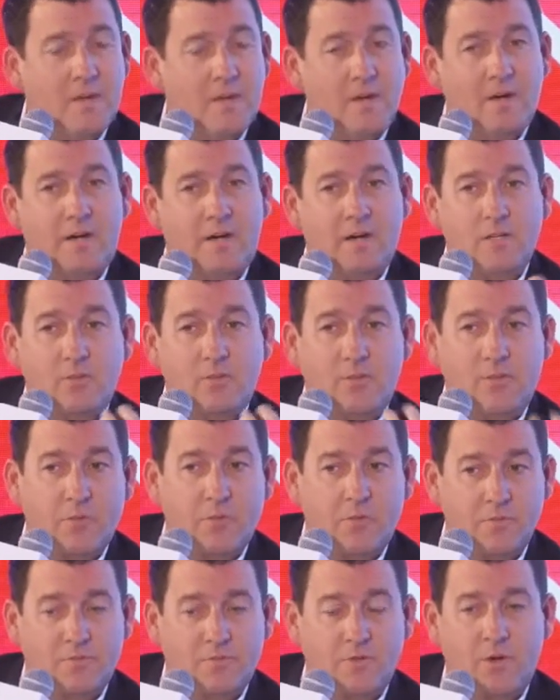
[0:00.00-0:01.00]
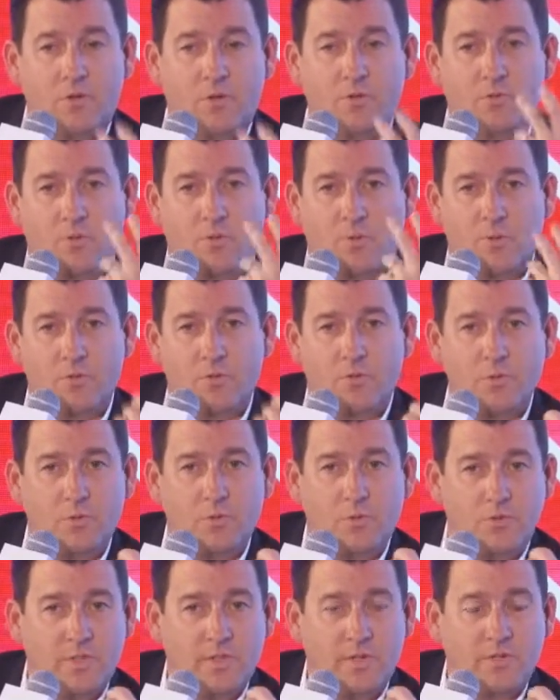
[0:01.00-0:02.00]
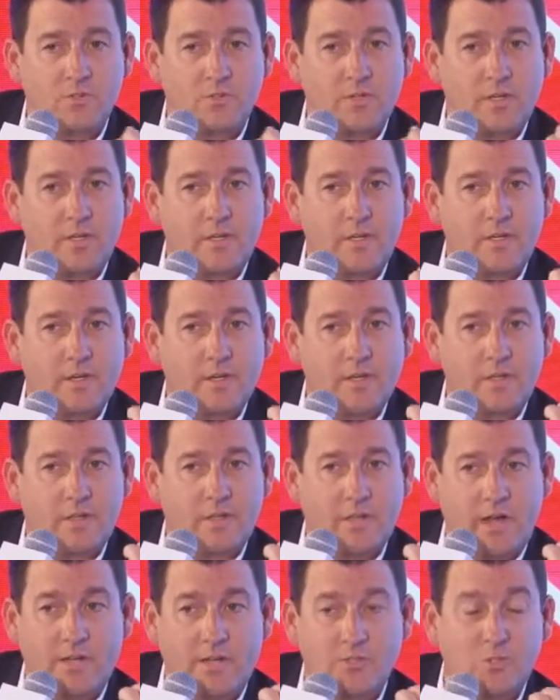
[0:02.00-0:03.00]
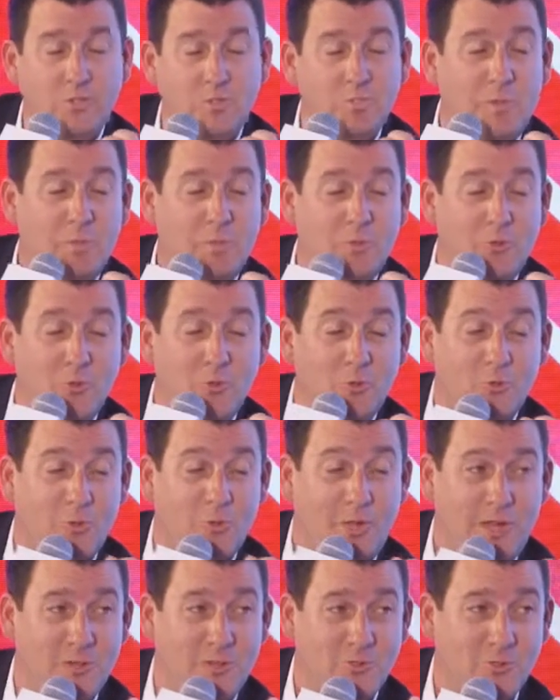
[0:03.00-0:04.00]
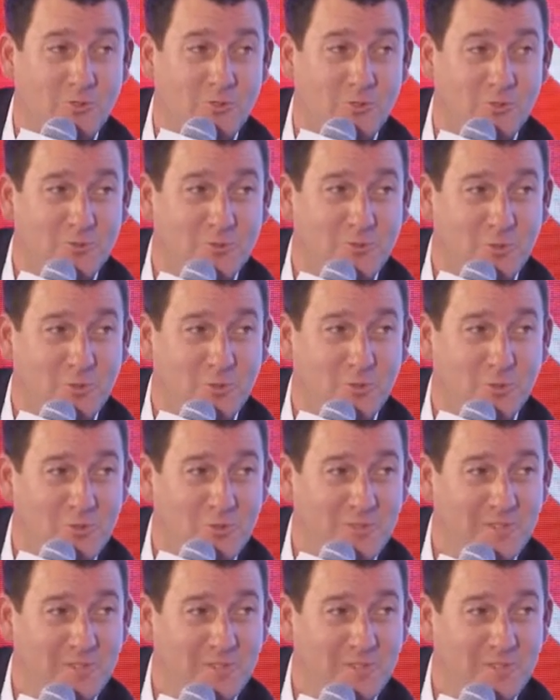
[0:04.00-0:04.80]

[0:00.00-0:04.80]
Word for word: uh, either through the phone or through things like uh, glasses, maybe Google Glass 2